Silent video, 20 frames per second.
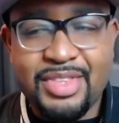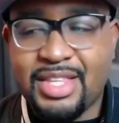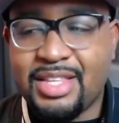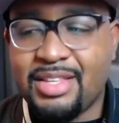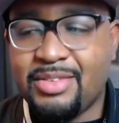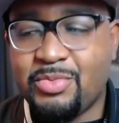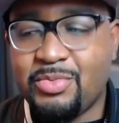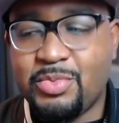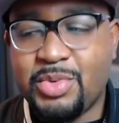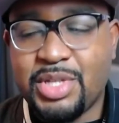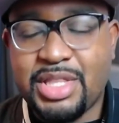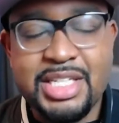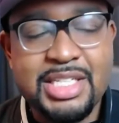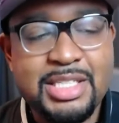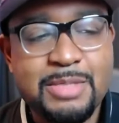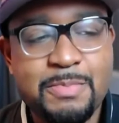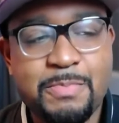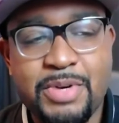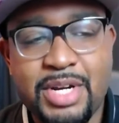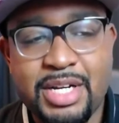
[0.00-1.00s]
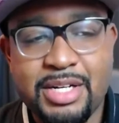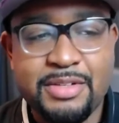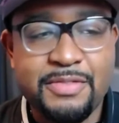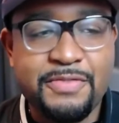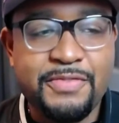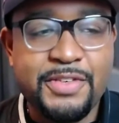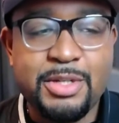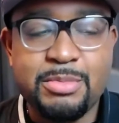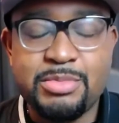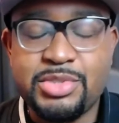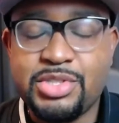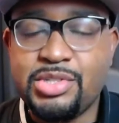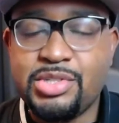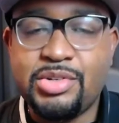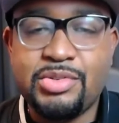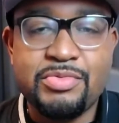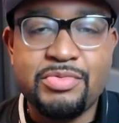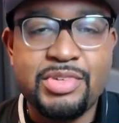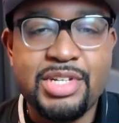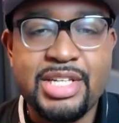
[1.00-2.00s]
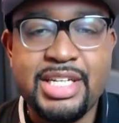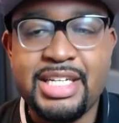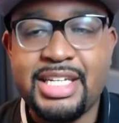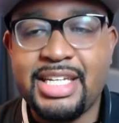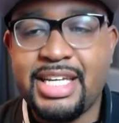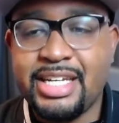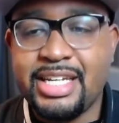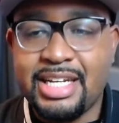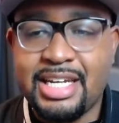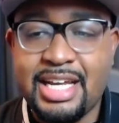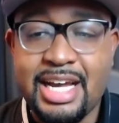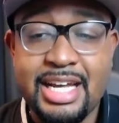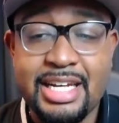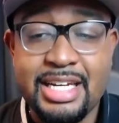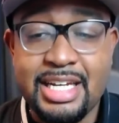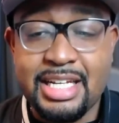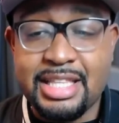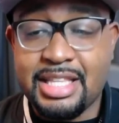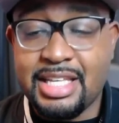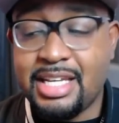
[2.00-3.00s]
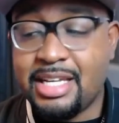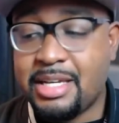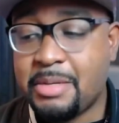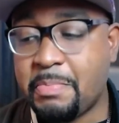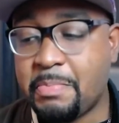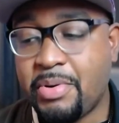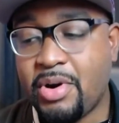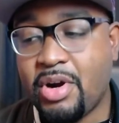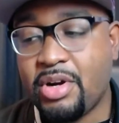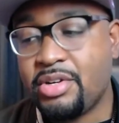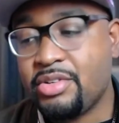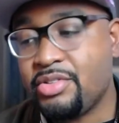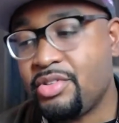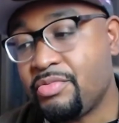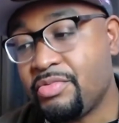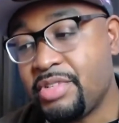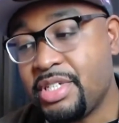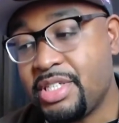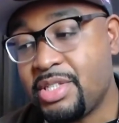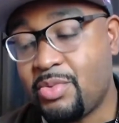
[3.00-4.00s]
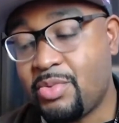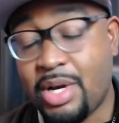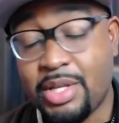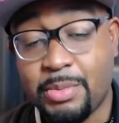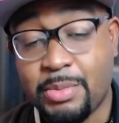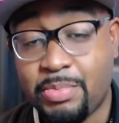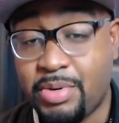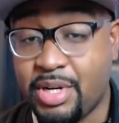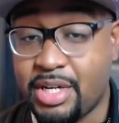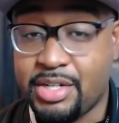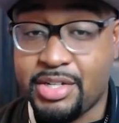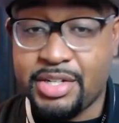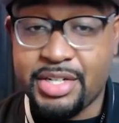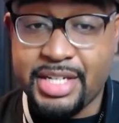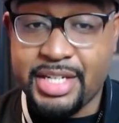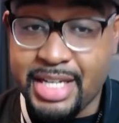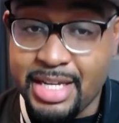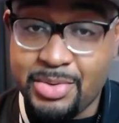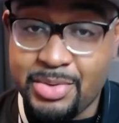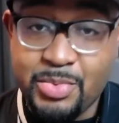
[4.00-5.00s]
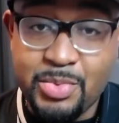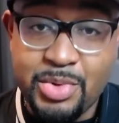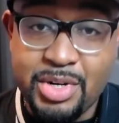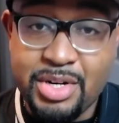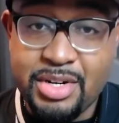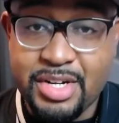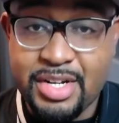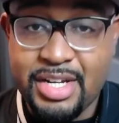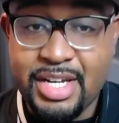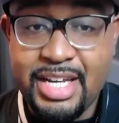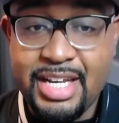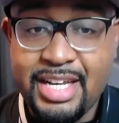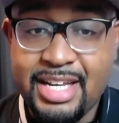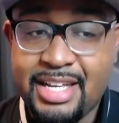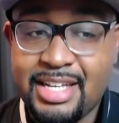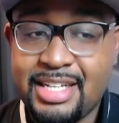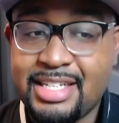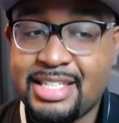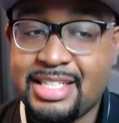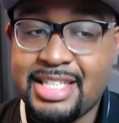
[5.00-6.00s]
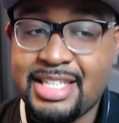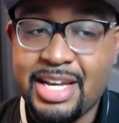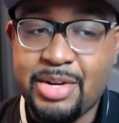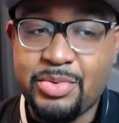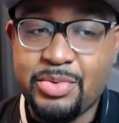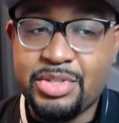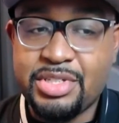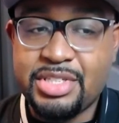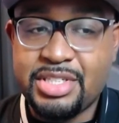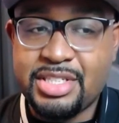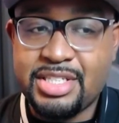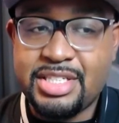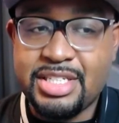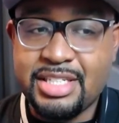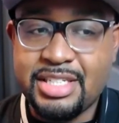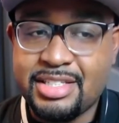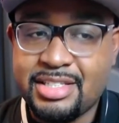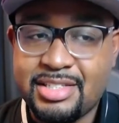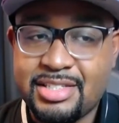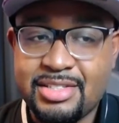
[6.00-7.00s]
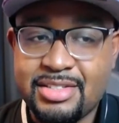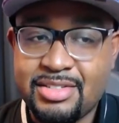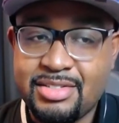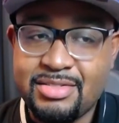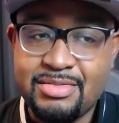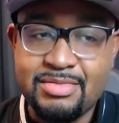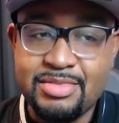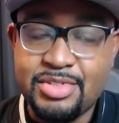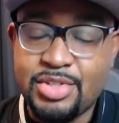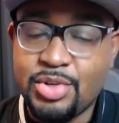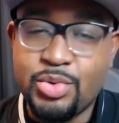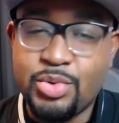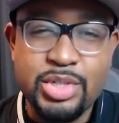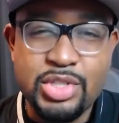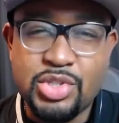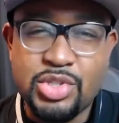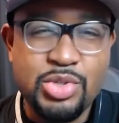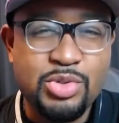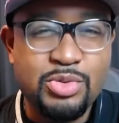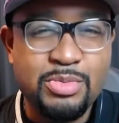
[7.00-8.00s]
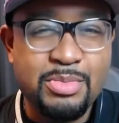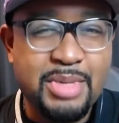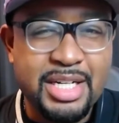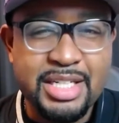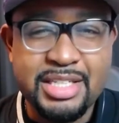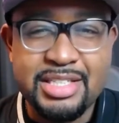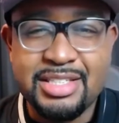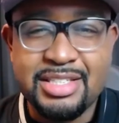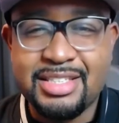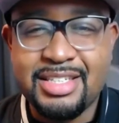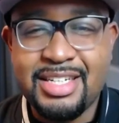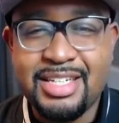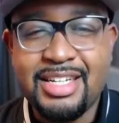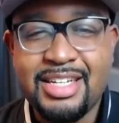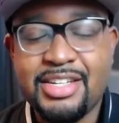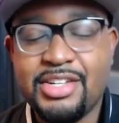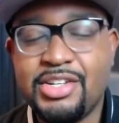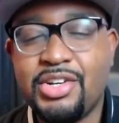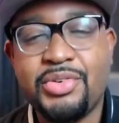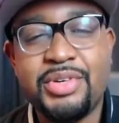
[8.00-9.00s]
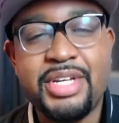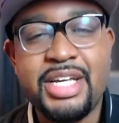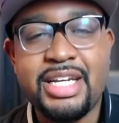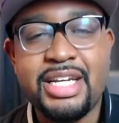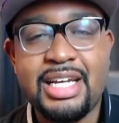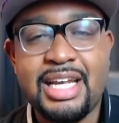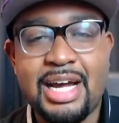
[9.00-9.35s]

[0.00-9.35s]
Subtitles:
With these Predator films, you don't really need a lot. And I think part of the reason why the Predator didn't work is they were just doing too much. You don't need a lot